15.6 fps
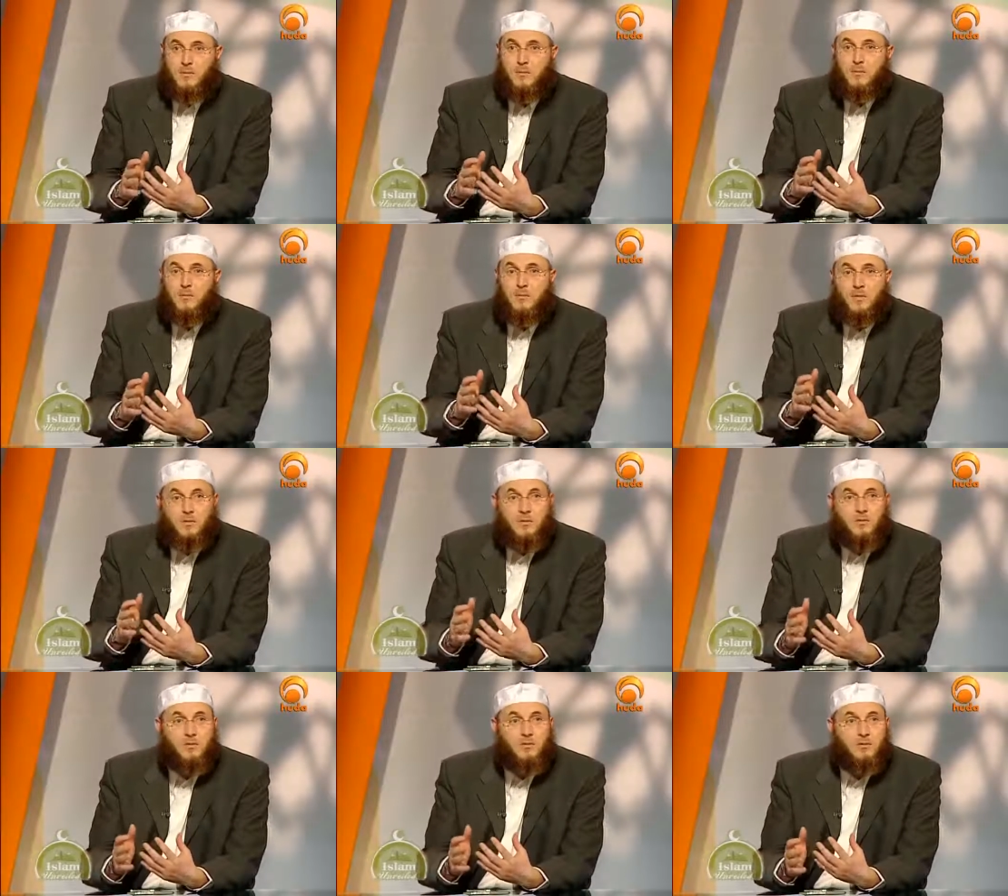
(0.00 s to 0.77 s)
How should
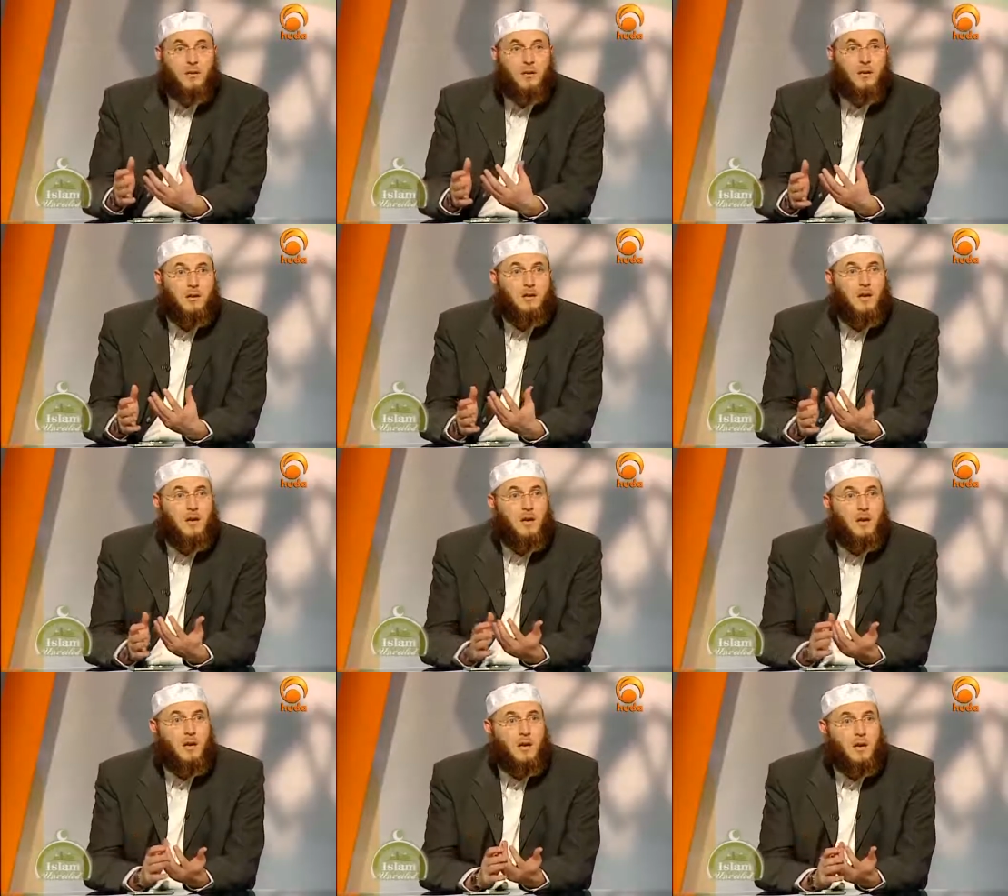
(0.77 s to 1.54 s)
Muslims treat
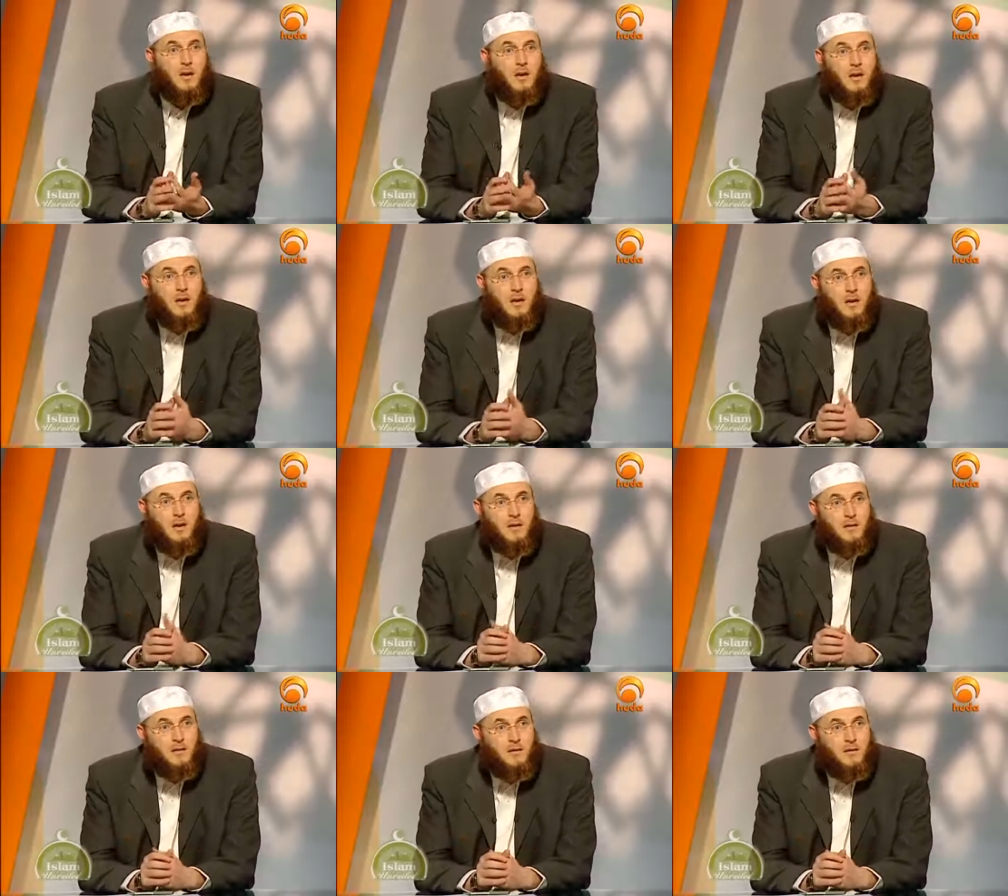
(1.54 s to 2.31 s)
uh,